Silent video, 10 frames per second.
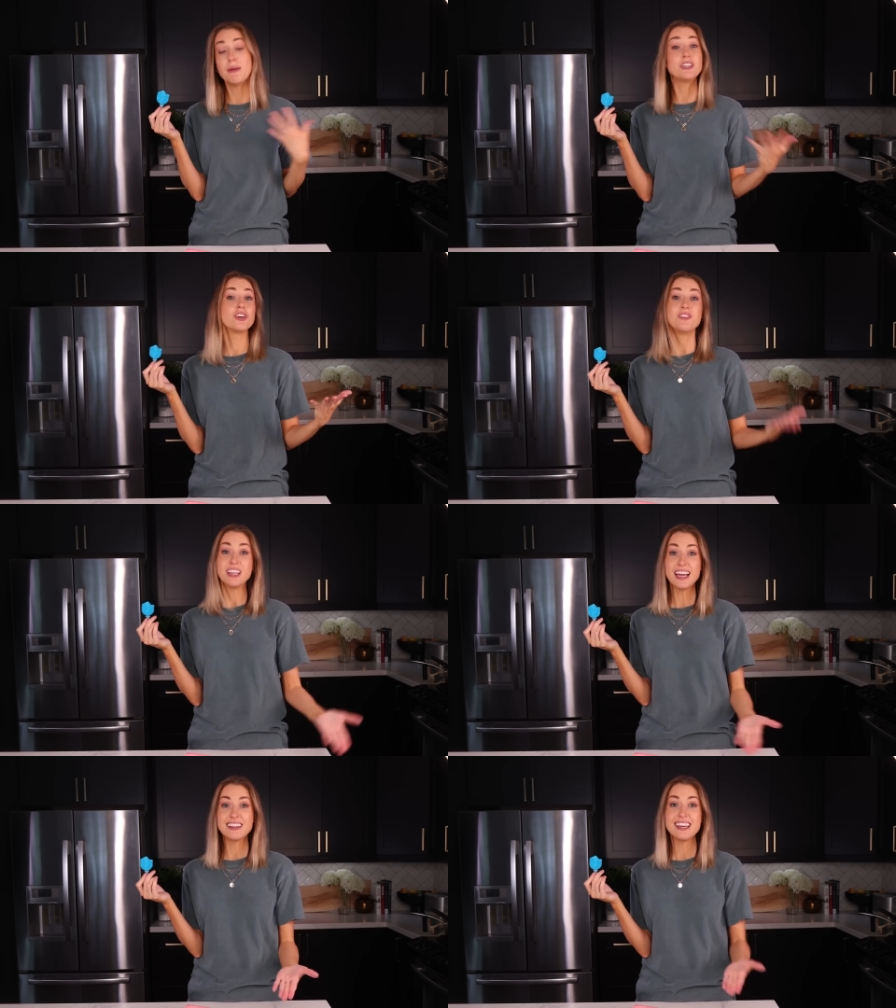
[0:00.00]
And make sure if
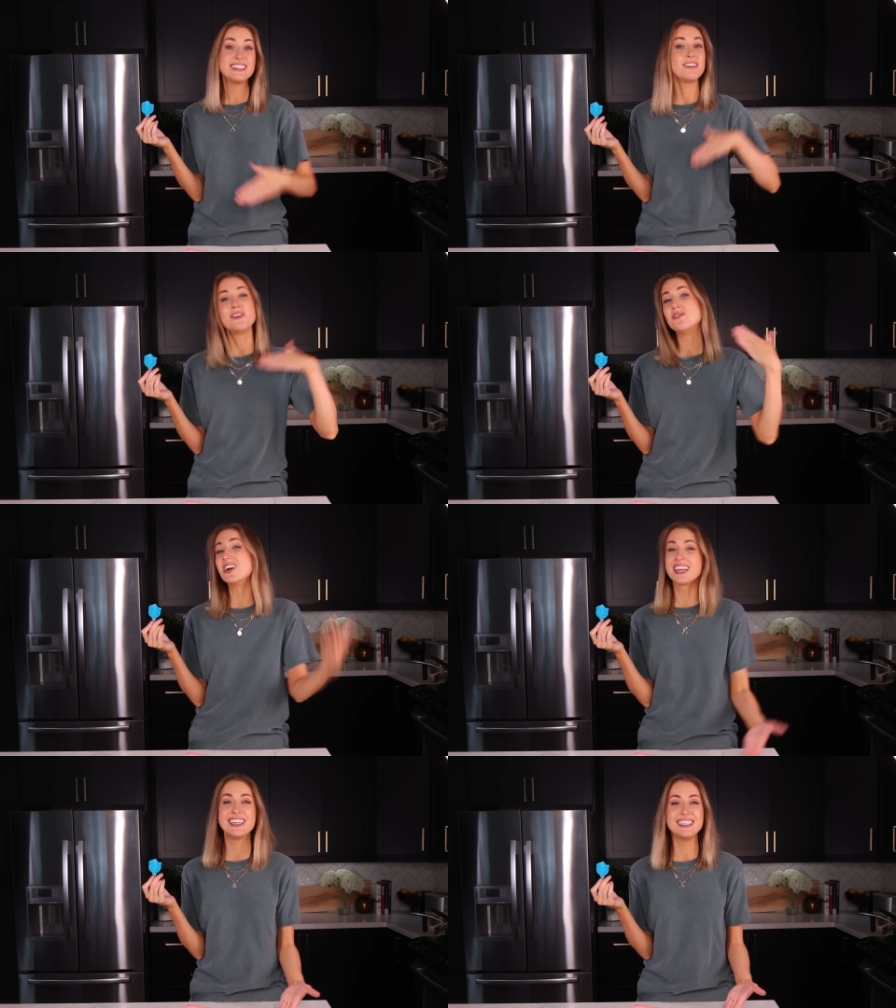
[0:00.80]
you like this, if you
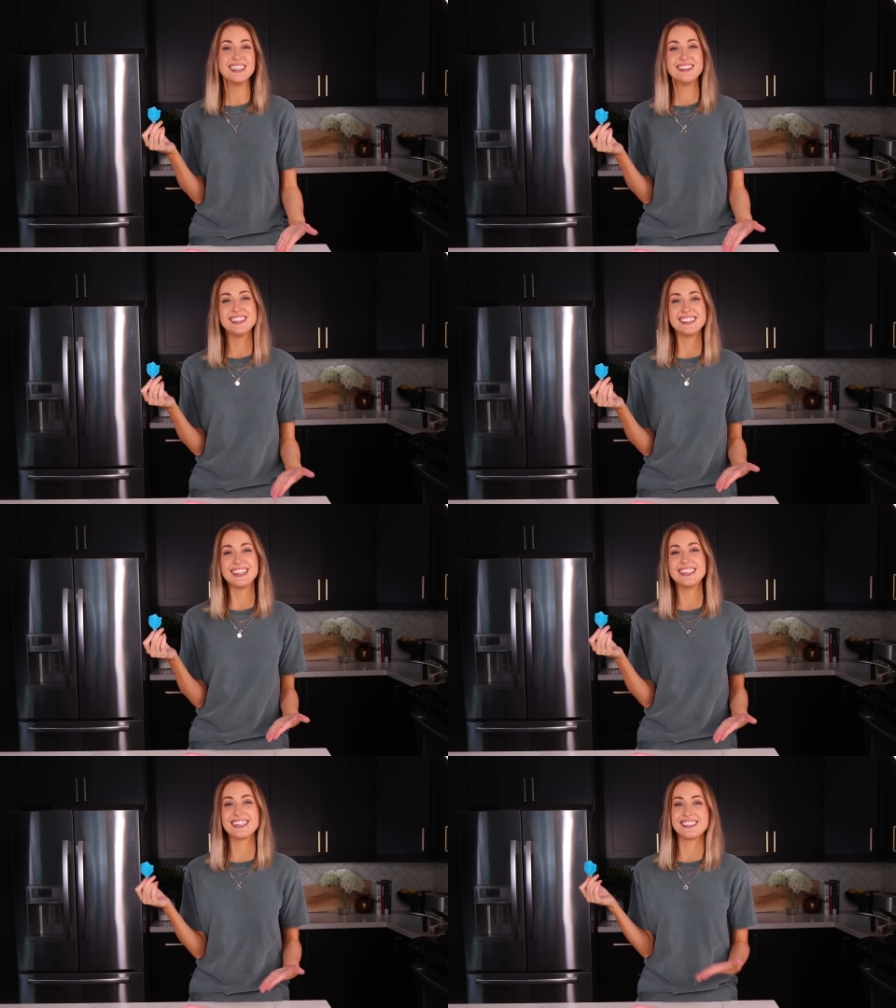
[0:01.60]
want to continue to
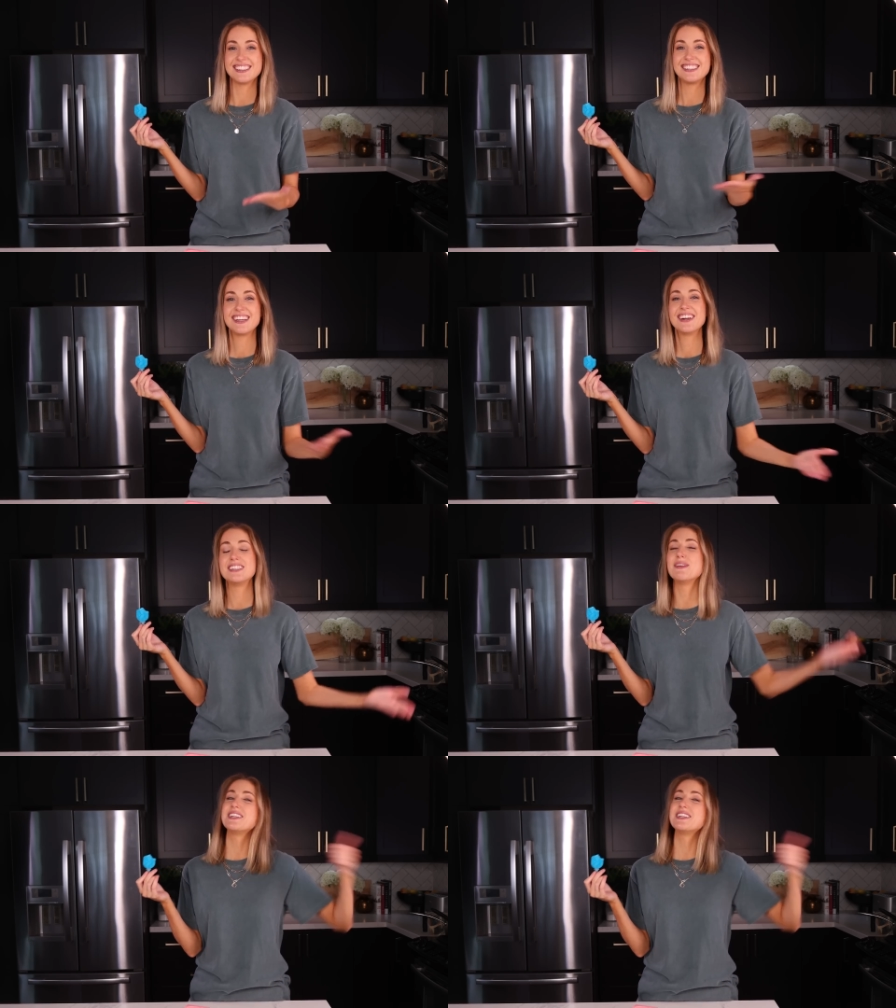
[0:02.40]
see these as a series,